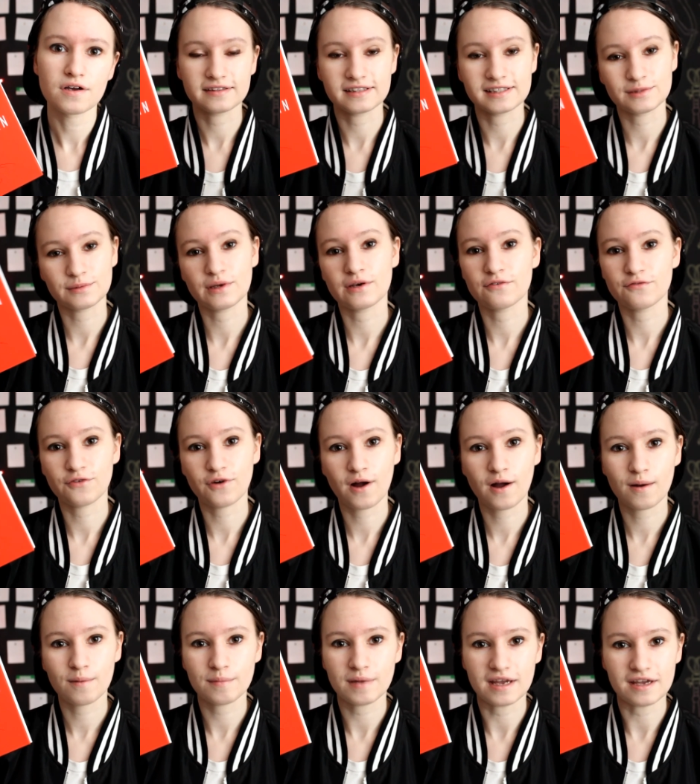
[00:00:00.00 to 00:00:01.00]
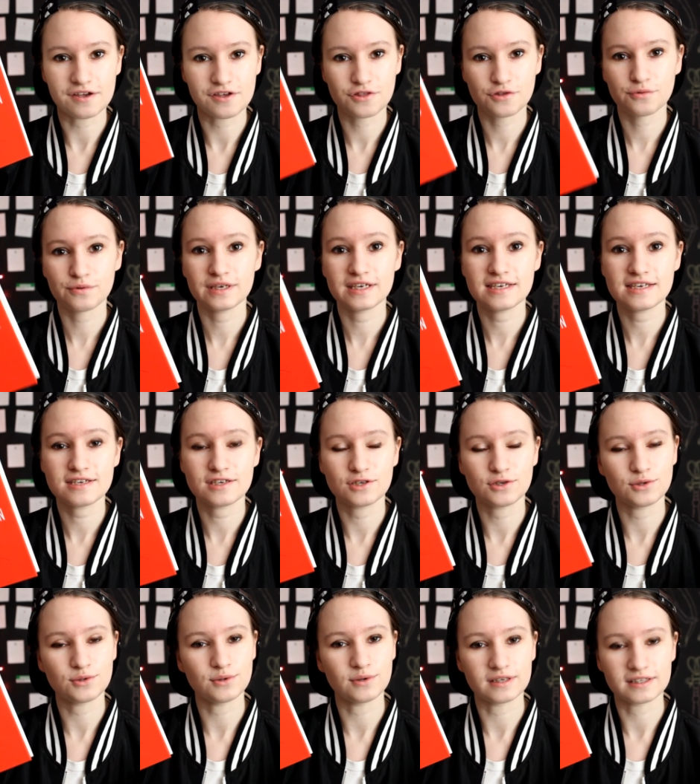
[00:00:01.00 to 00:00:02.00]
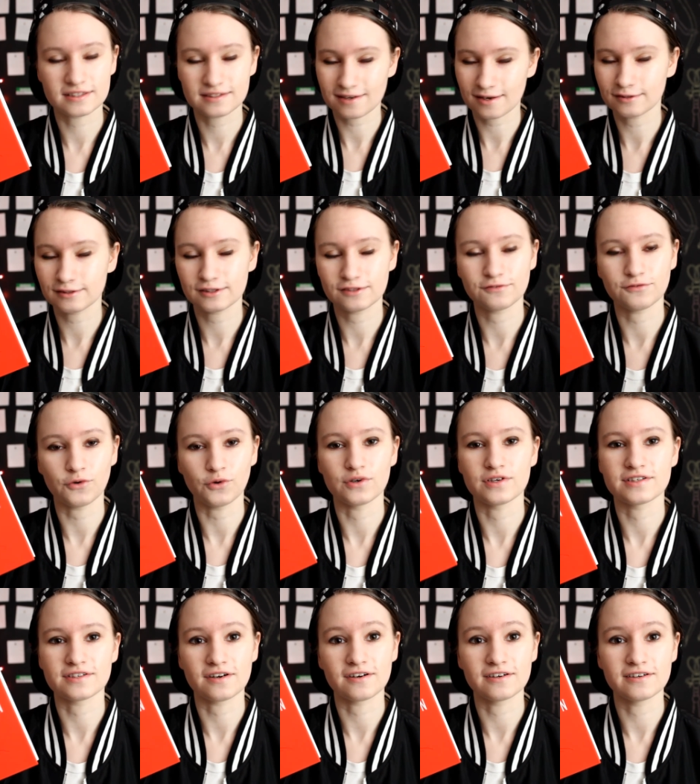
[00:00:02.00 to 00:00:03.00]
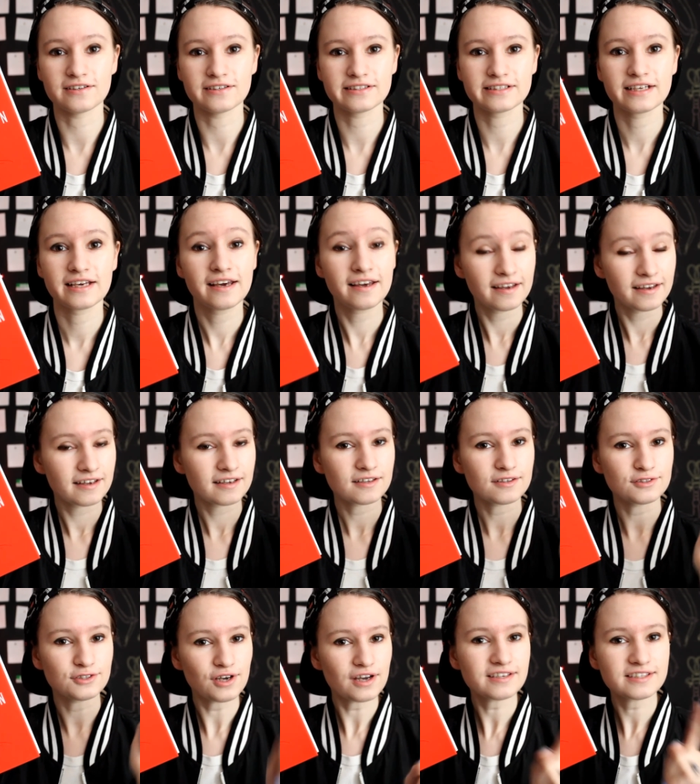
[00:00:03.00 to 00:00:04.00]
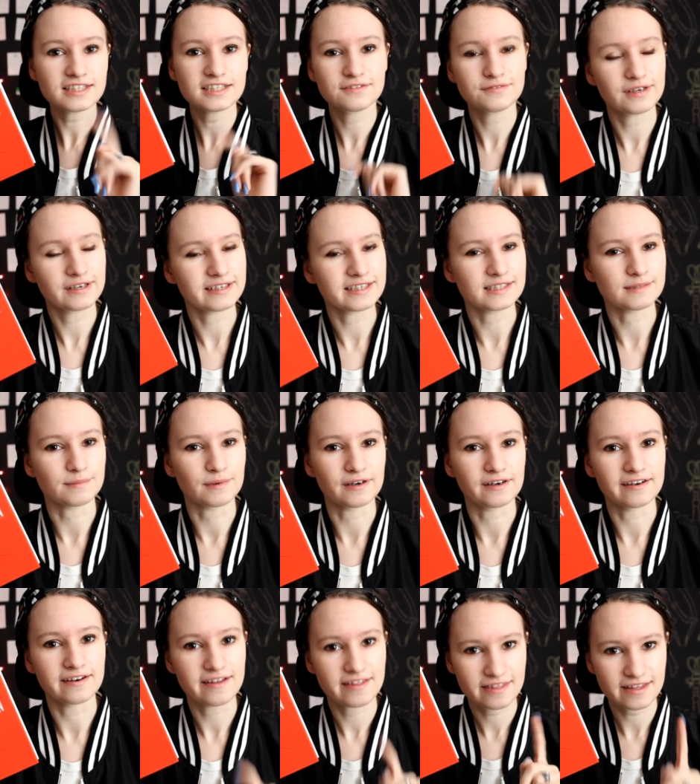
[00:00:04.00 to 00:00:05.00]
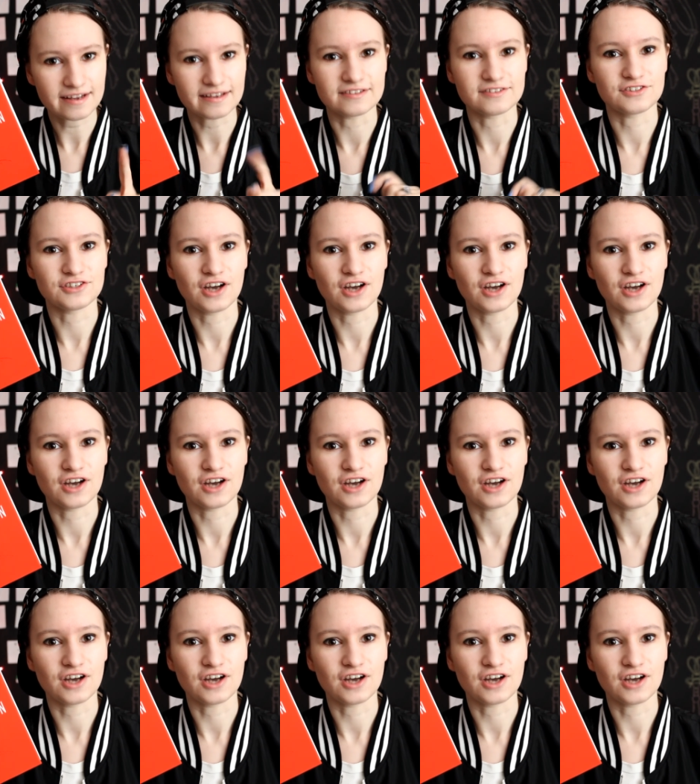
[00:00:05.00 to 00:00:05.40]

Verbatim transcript: This went from a 3 to a solid 4 stars. Joce is very smart. Thanks,